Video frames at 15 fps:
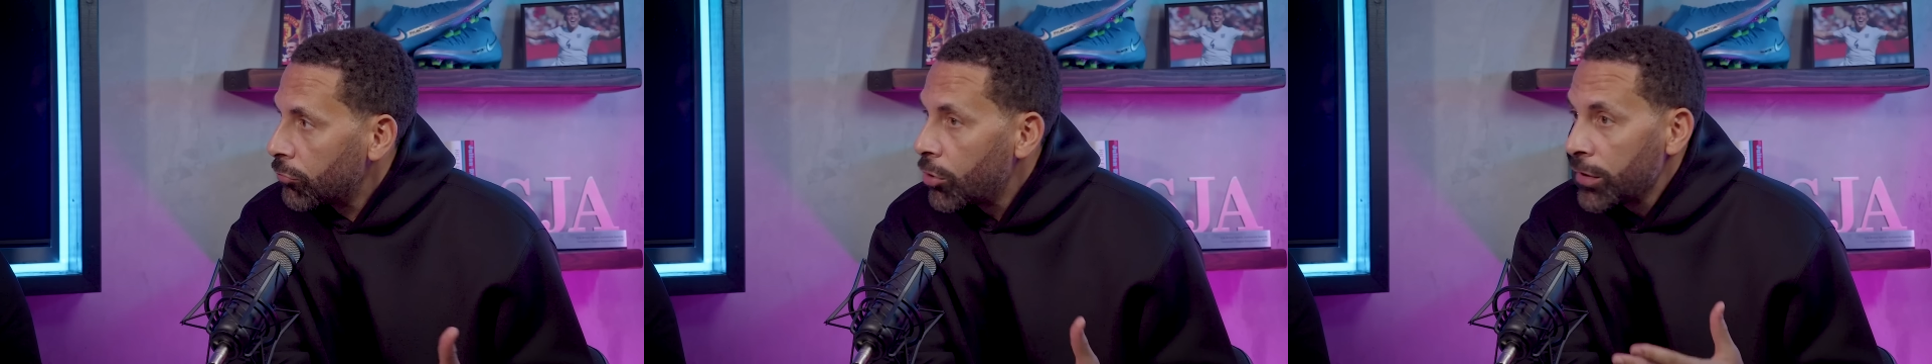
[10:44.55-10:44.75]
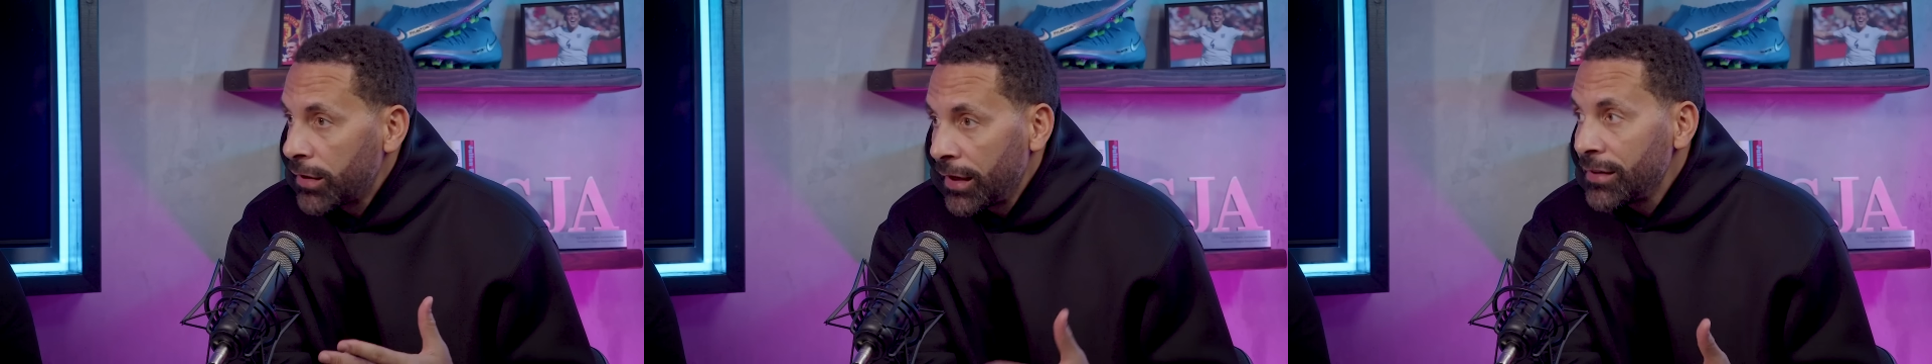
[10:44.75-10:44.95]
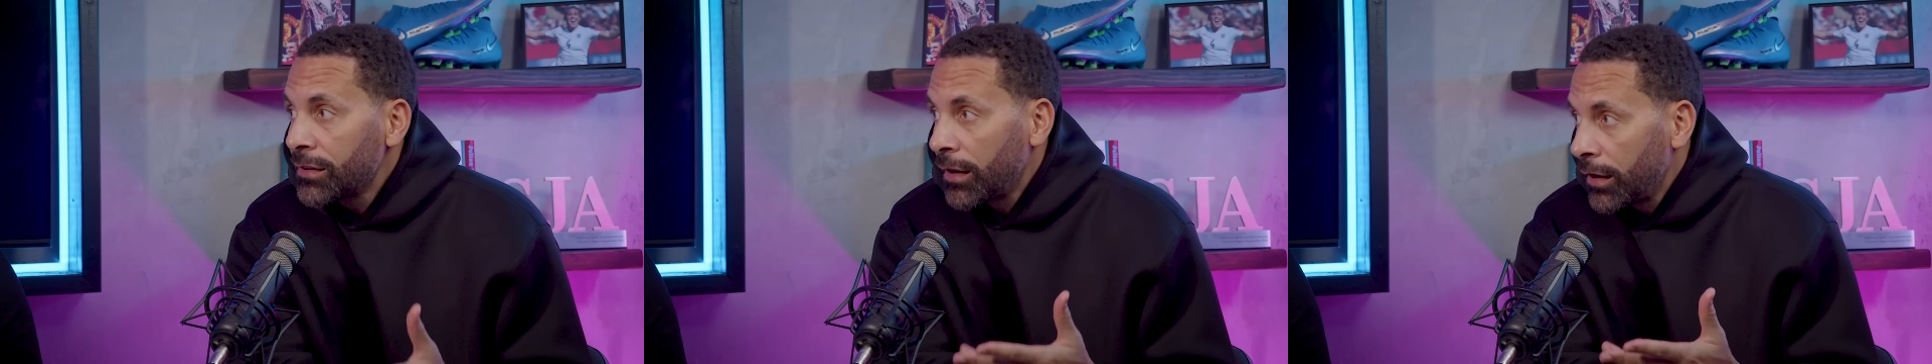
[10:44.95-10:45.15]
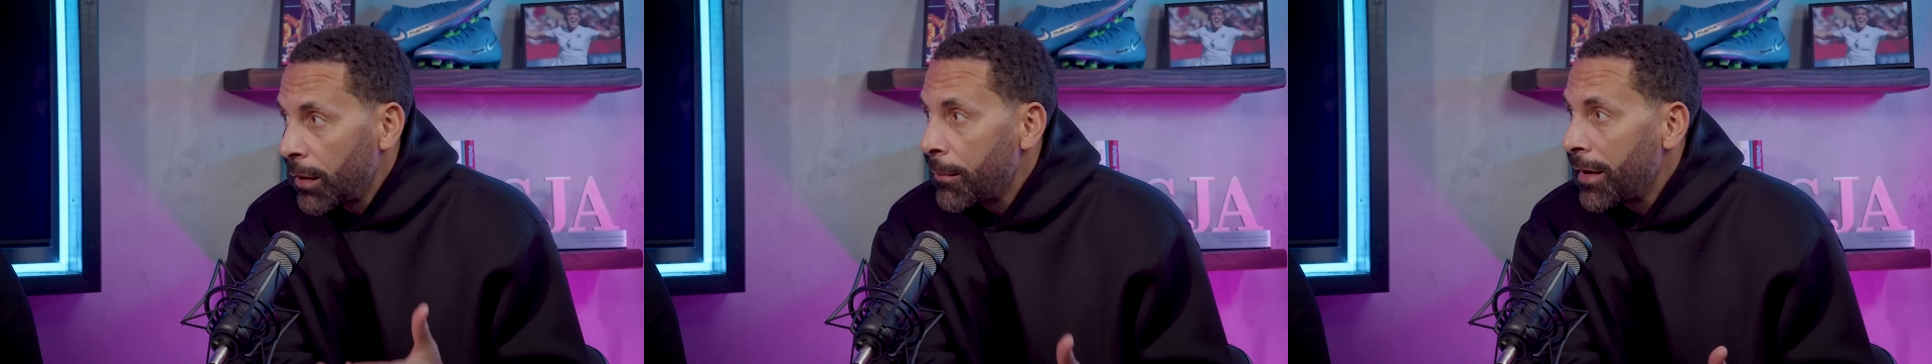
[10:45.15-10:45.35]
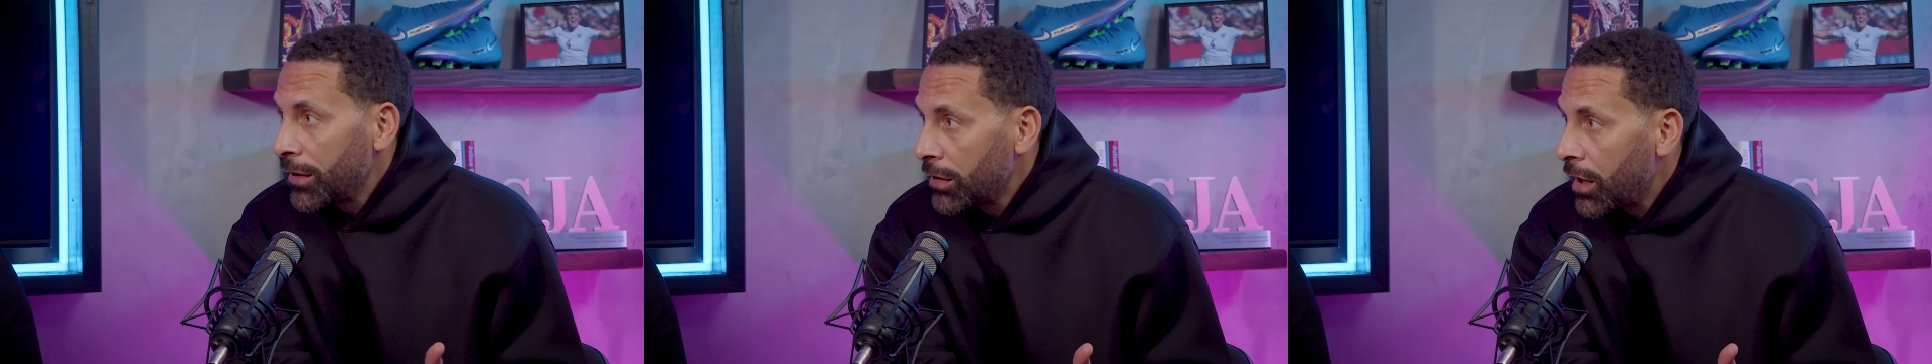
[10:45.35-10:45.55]
Roy Keane done it at
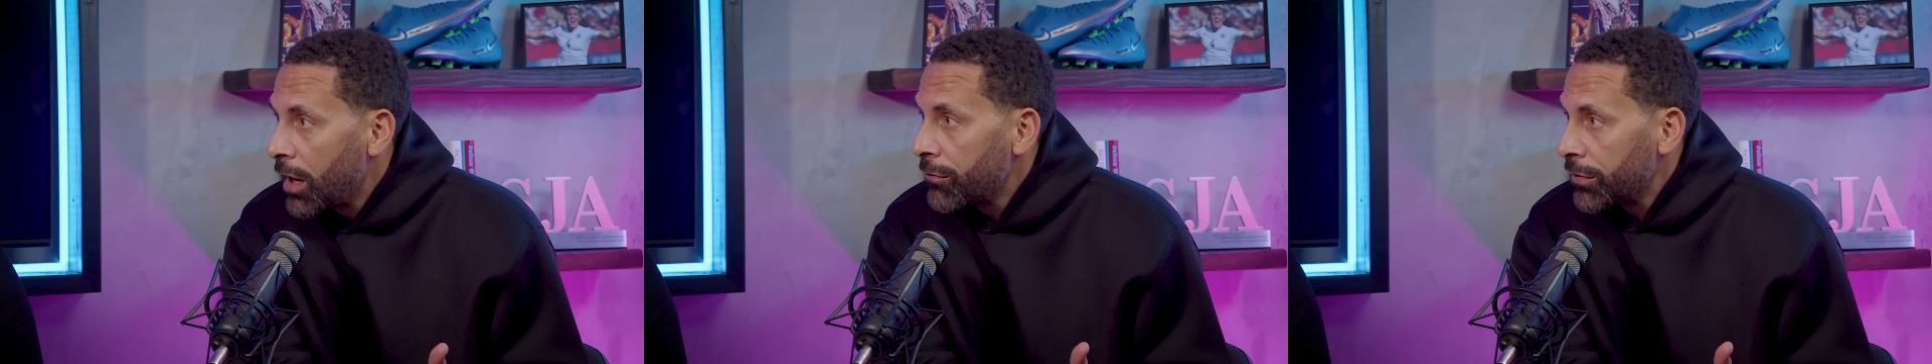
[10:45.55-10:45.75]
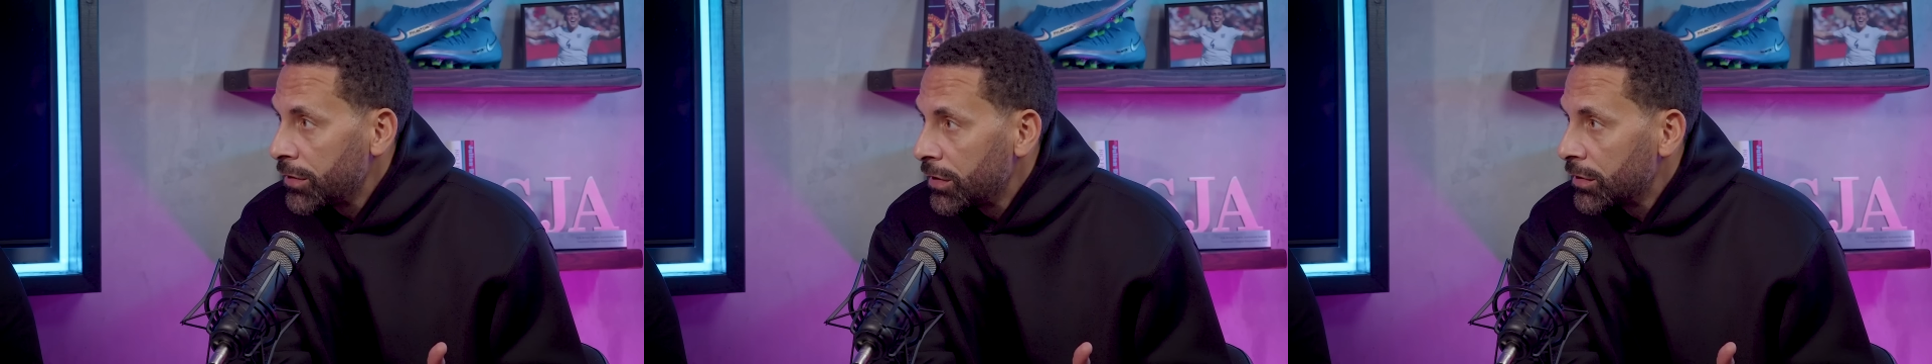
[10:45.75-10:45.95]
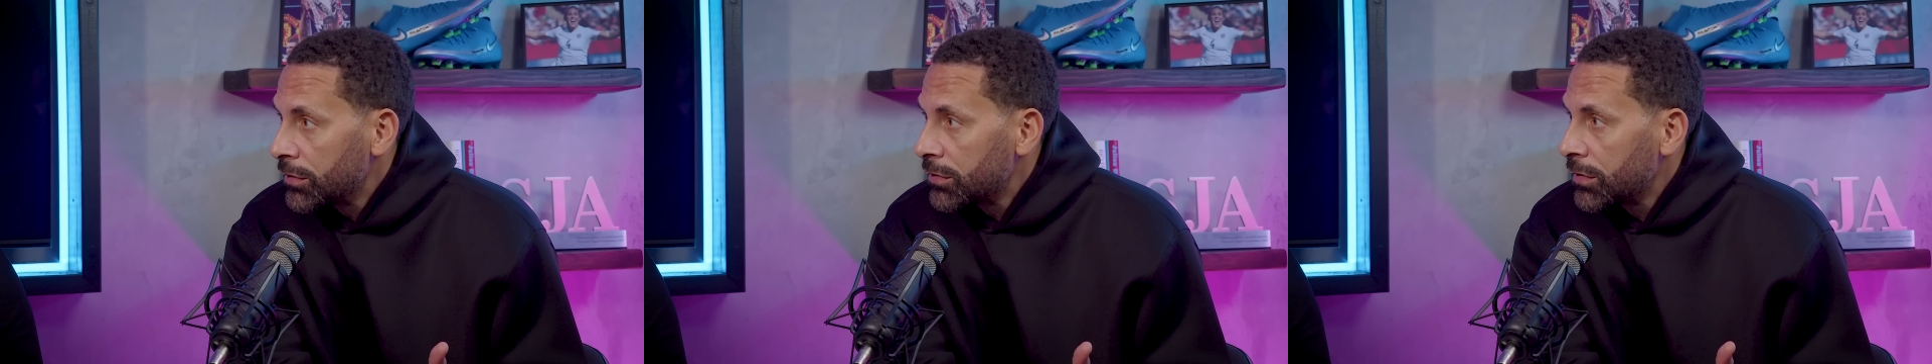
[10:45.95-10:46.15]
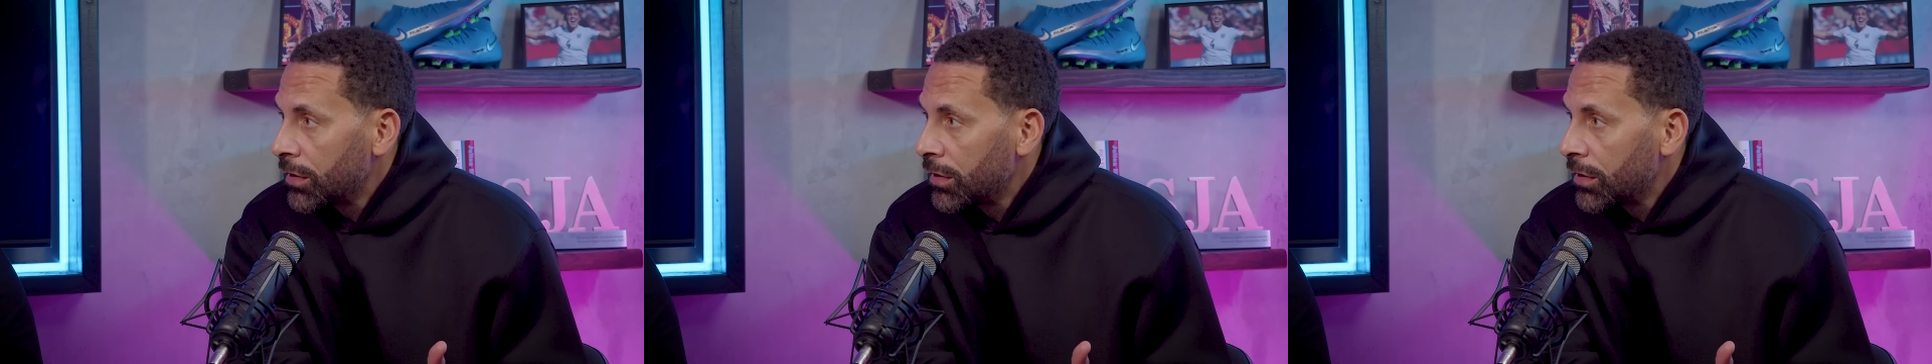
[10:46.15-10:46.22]
Man United for years,